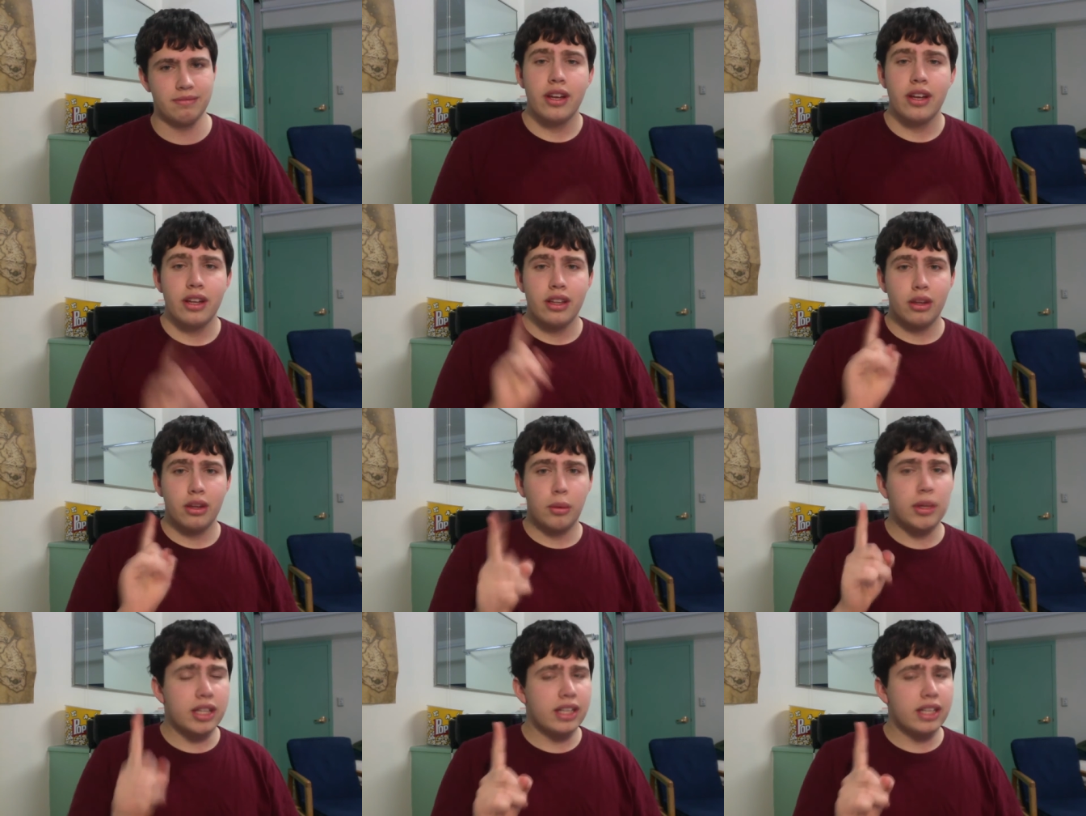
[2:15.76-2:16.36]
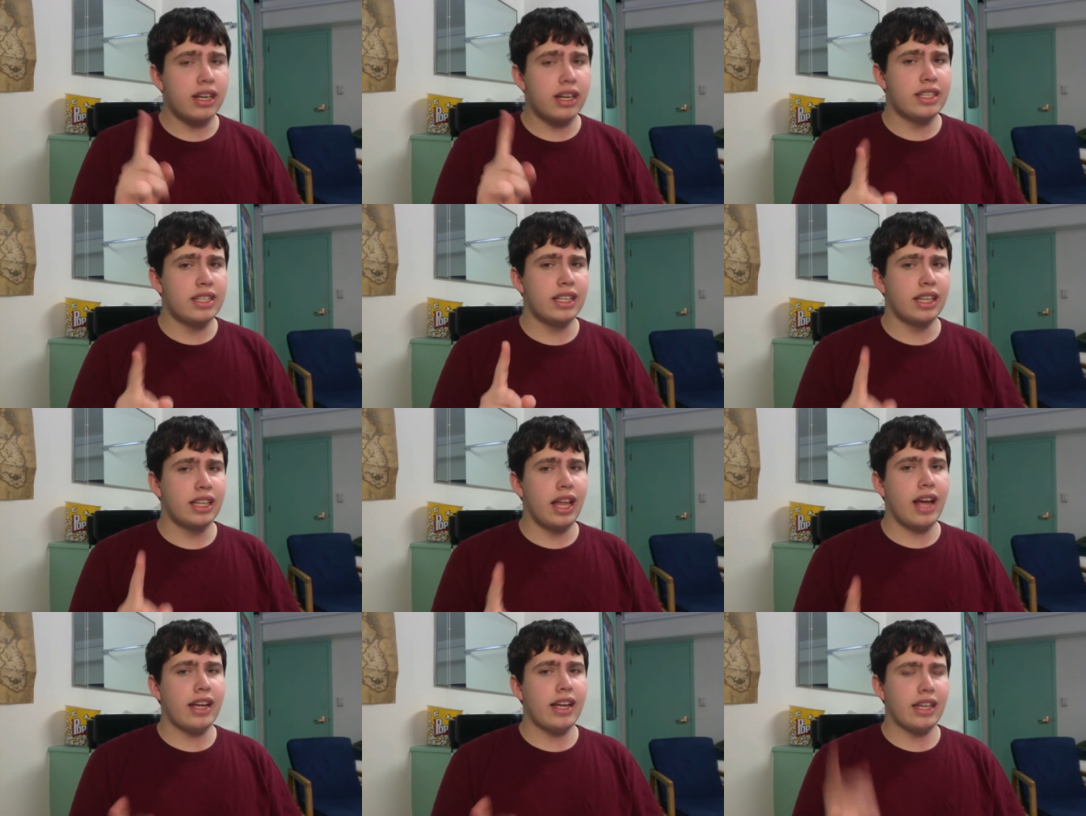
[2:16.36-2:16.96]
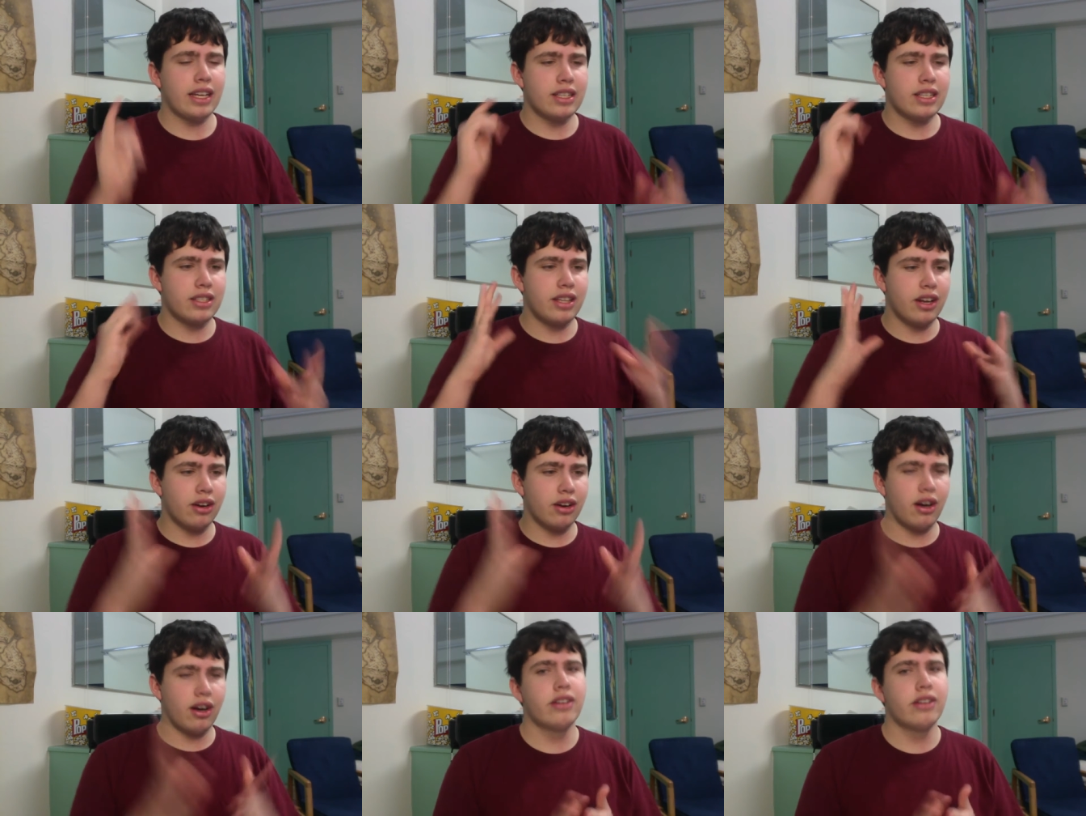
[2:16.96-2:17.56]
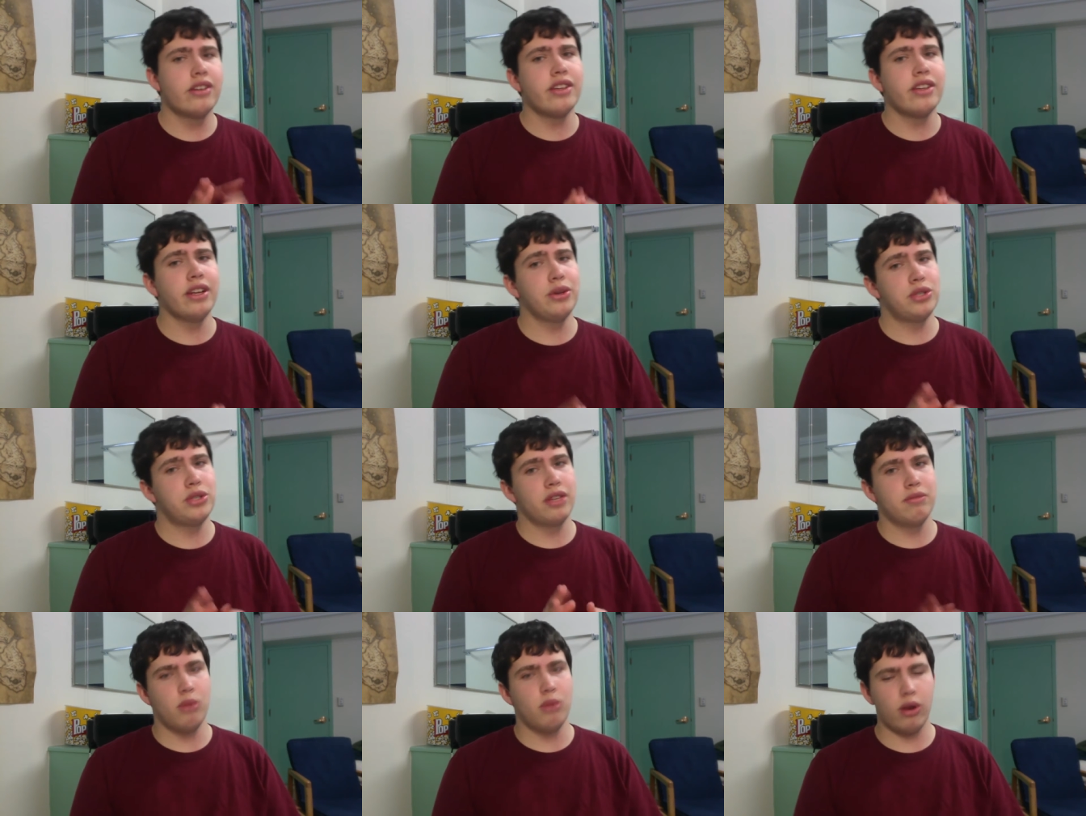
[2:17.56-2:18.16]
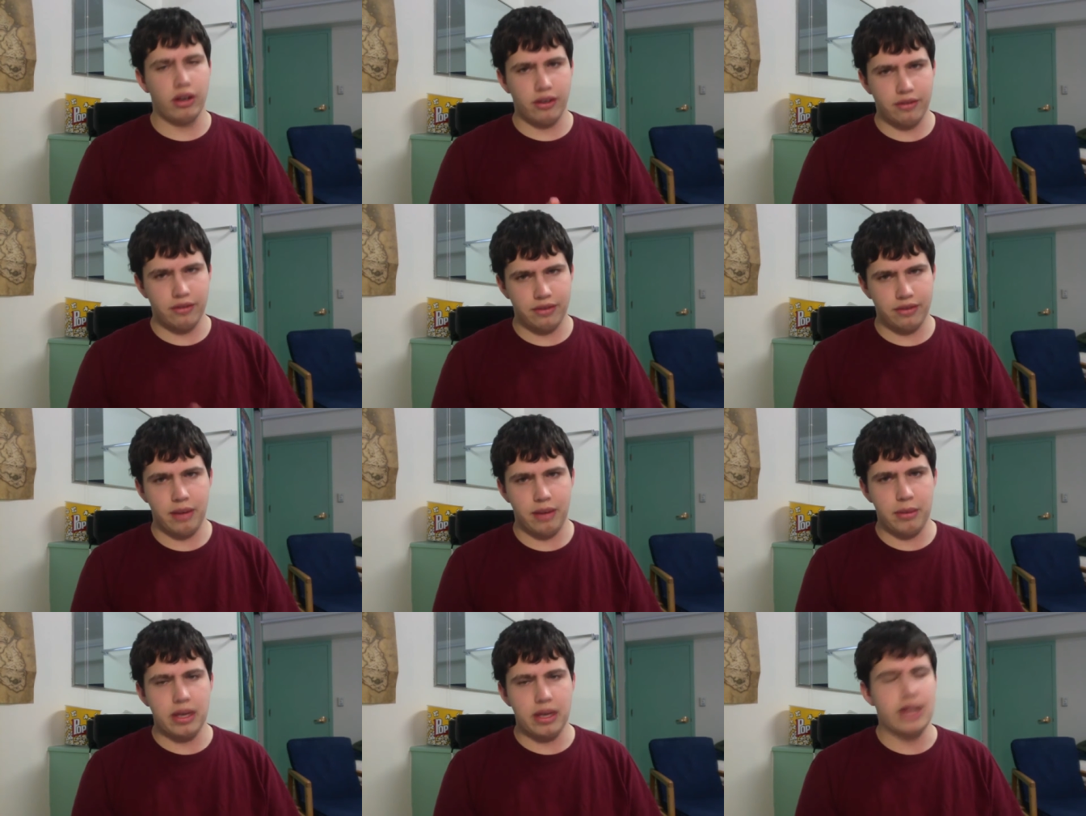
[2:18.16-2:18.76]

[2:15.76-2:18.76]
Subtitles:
The one thing I didn't like is their underuse of Morgan Freeman.